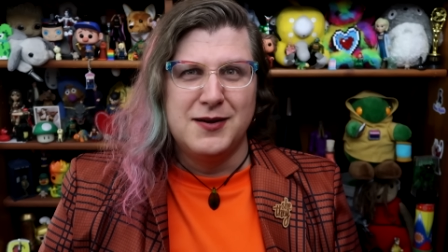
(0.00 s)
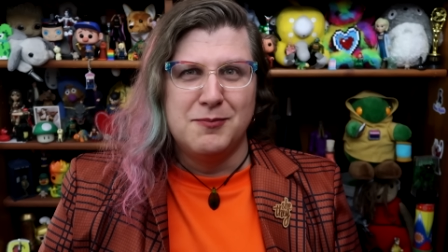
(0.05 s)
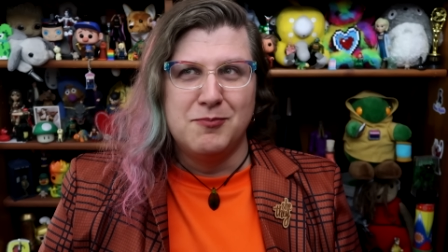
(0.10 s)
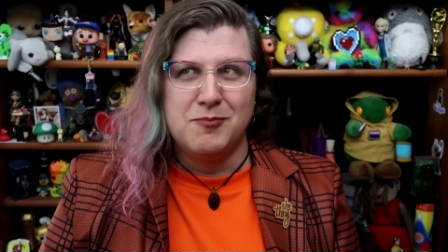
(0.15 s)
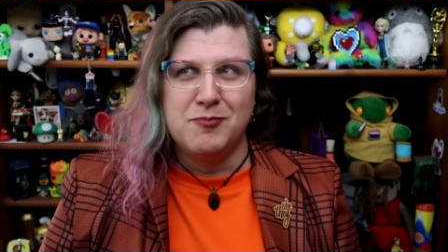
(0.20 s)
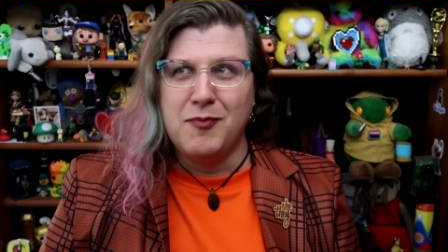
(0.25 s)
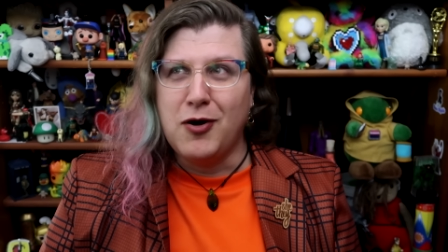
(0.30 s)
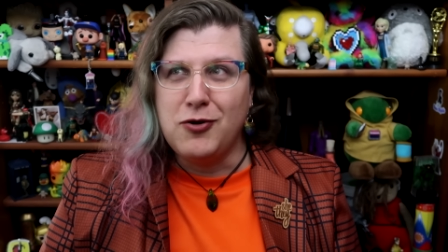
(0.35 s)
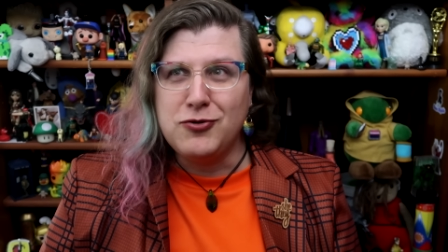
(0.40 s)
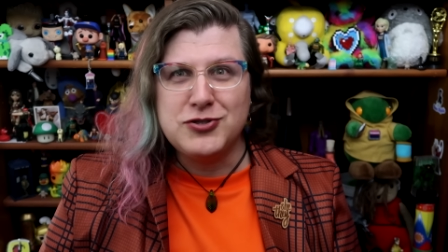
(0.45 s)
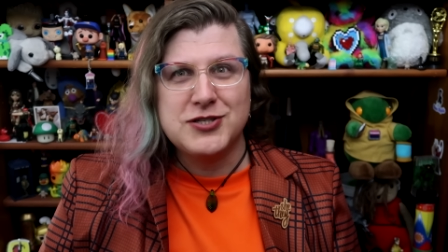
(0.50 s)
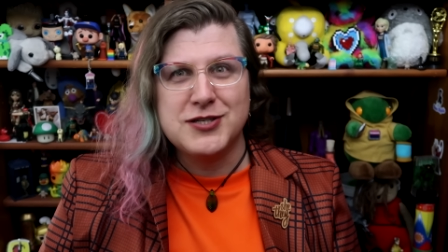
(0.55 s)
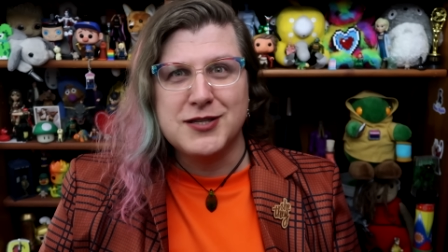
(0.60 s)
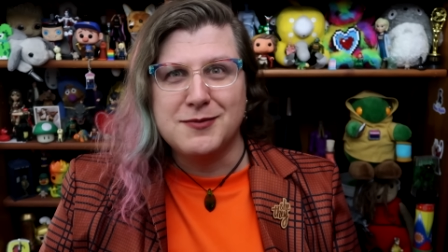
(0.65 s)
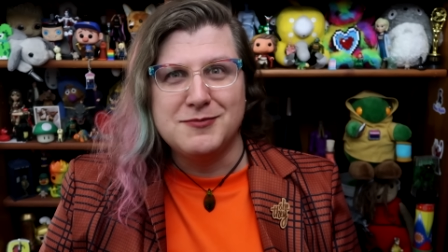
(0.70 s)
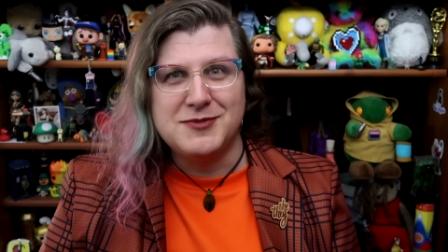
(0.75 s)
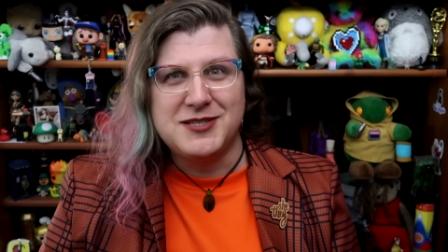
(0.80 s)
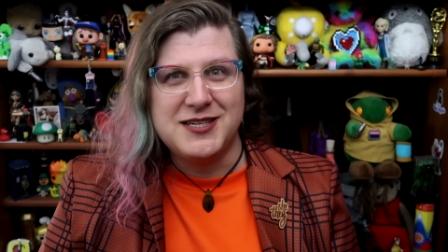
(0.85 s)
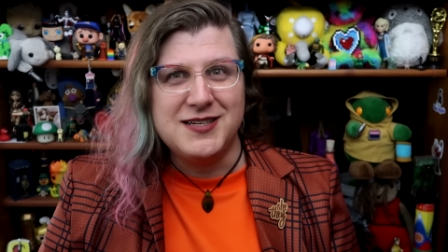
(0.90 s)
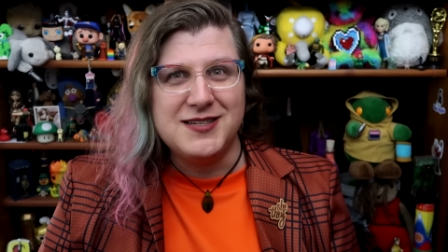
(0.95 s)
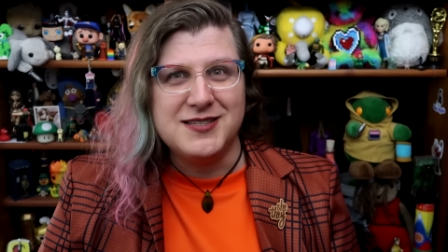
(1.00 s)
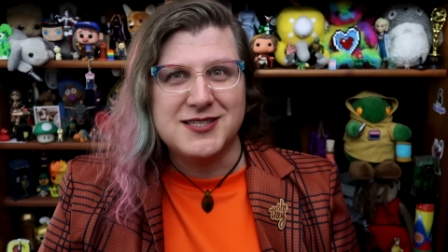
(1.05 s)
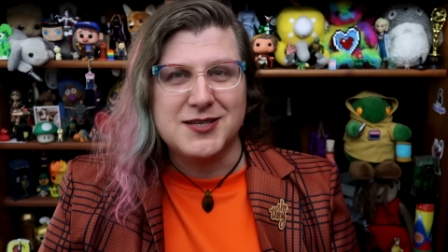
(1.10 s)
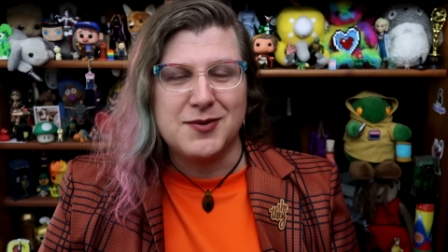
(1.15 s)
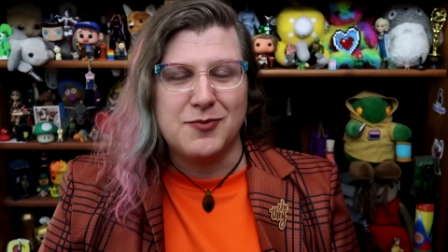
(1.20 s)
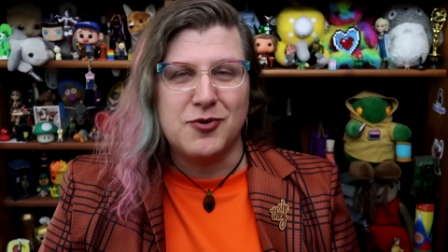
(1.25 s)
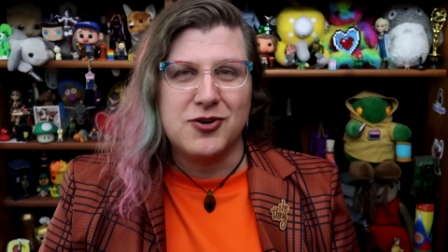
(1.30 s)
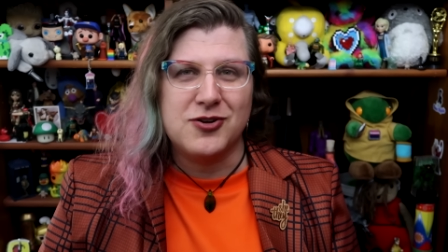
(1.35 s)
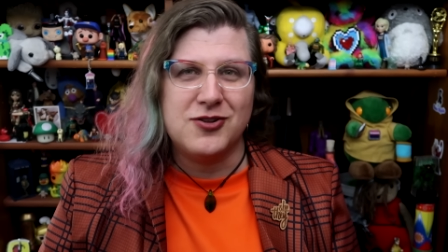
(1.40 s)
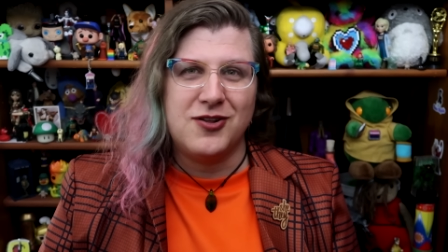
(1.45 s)
Most of them did
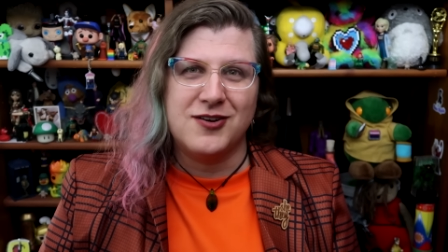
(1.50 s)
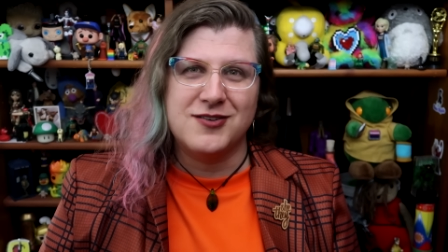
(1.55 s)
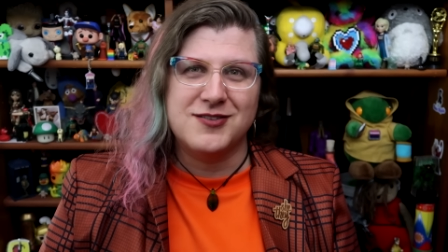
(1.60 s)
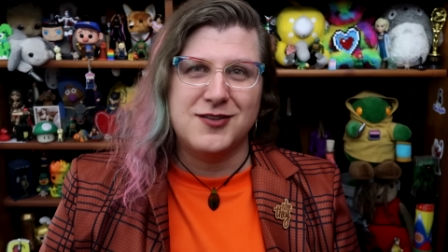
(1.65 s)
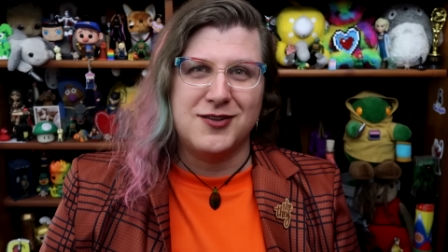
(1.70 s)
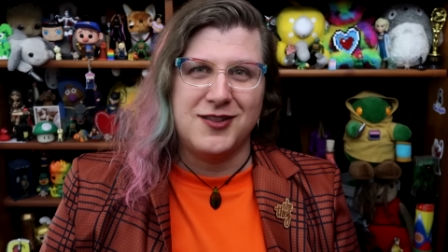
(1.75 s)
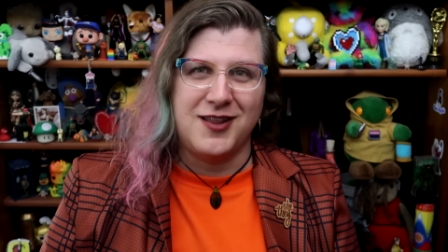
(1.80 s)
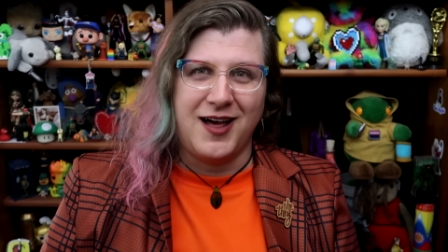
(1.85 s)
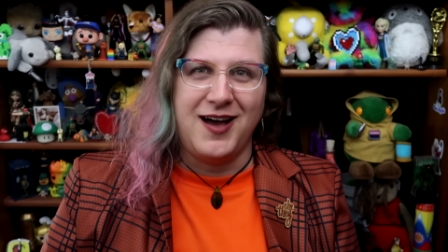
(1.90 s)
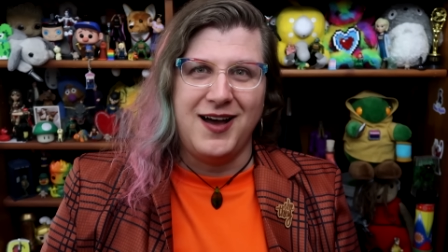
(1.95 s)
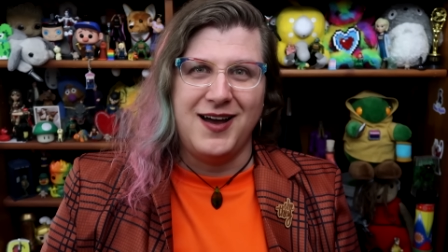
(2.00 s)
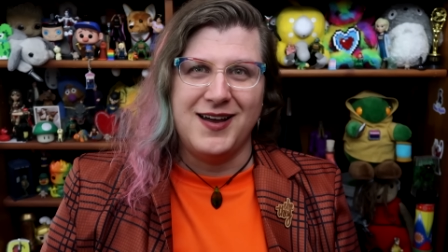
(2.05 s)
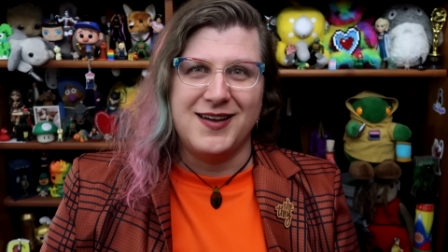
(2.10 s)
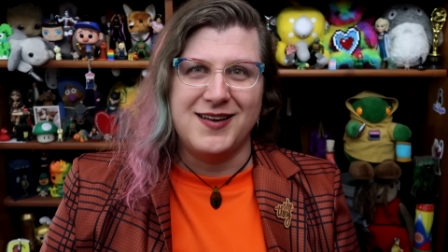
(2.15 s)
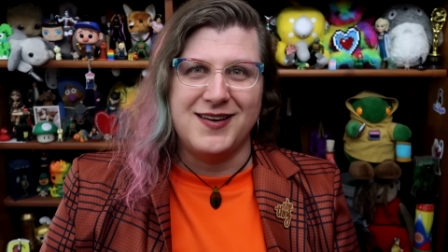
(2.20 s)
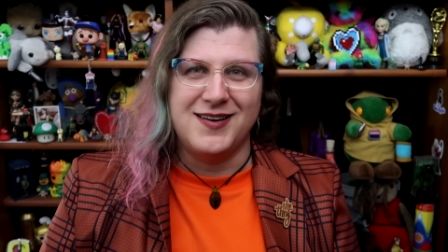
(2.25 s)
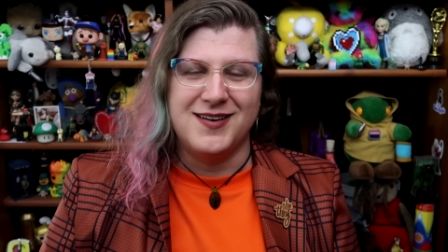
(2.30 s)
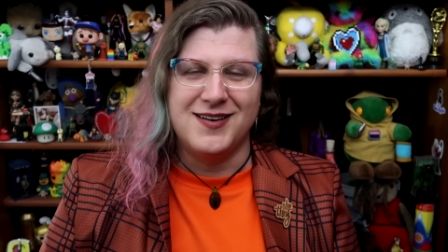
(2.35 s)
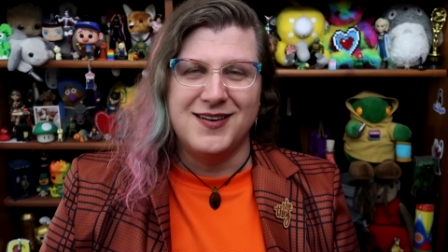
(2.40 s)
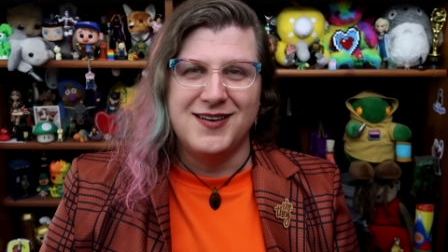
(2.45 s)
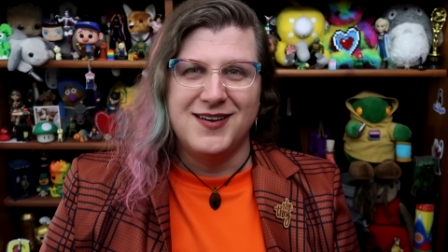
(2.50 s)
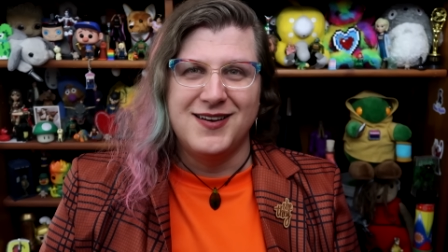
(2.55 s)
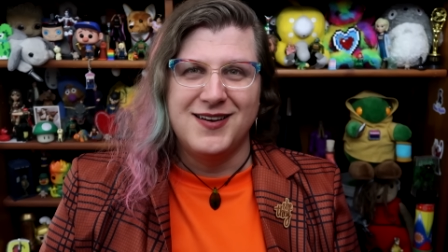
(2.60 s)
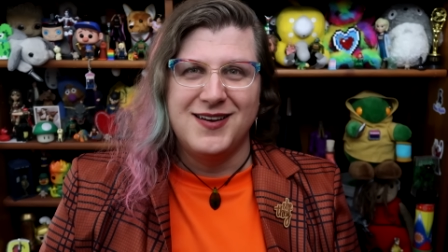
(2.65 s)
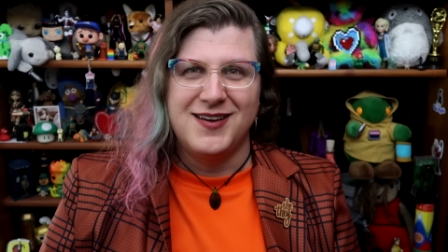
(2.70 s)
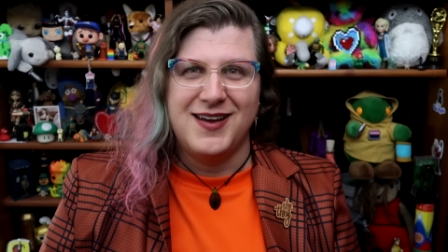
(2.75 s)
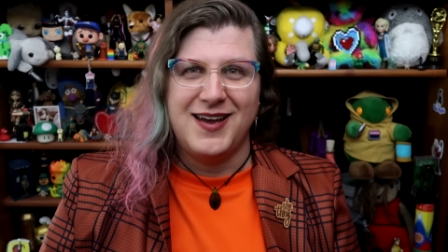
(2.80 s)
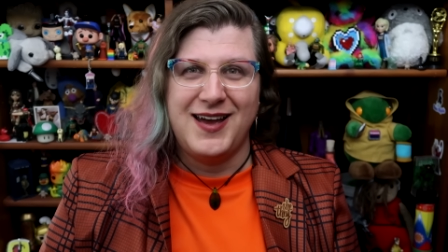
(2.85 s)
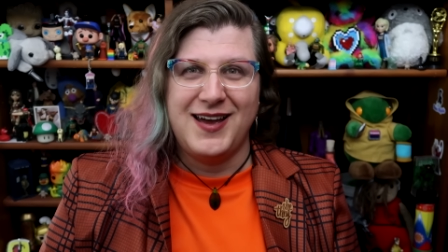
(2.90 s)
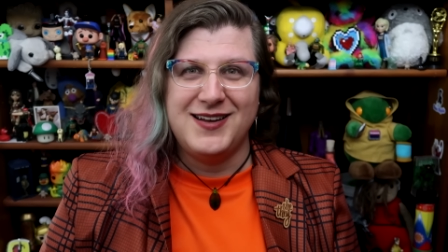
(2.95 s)
somewhere along the line.
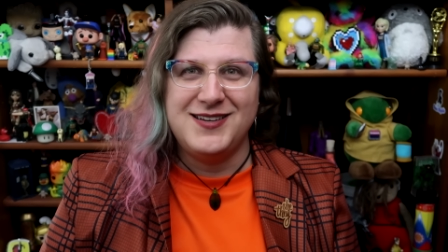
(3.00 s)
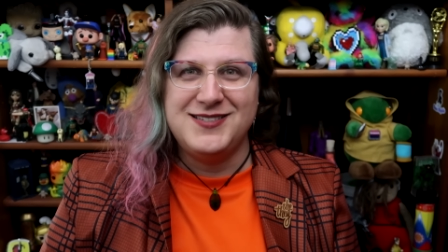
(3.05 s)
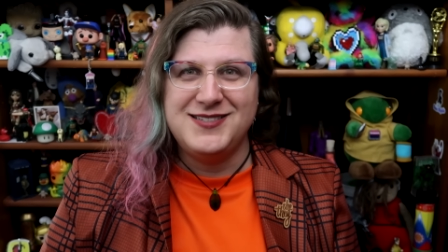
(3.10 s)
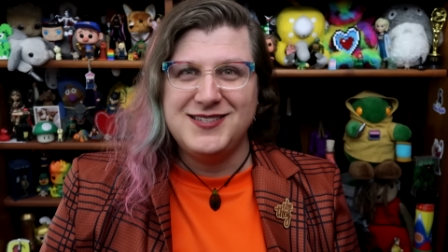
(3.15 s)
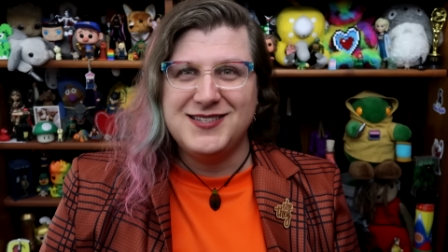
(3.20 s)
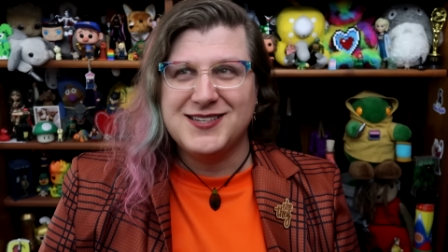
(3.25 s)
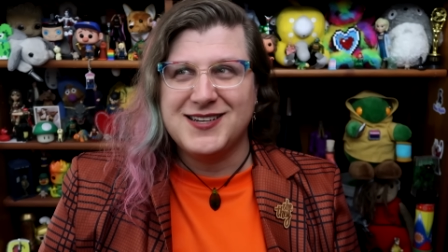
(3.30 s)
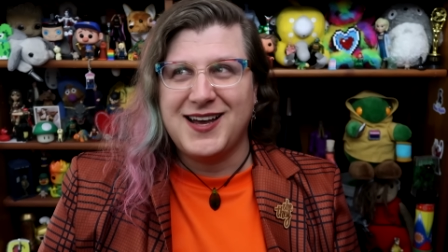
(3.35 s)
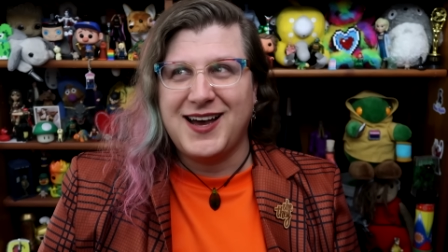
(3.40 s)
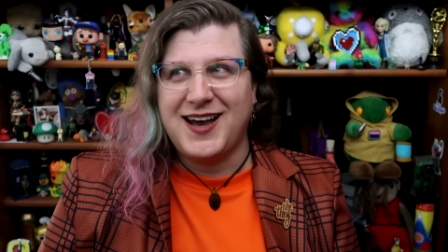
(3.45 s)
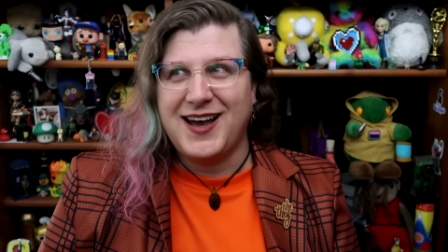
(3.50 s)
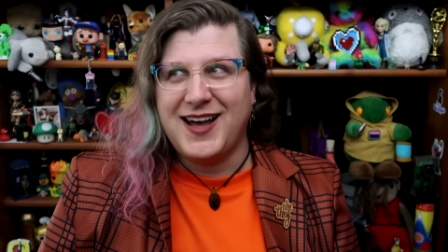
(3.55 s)
And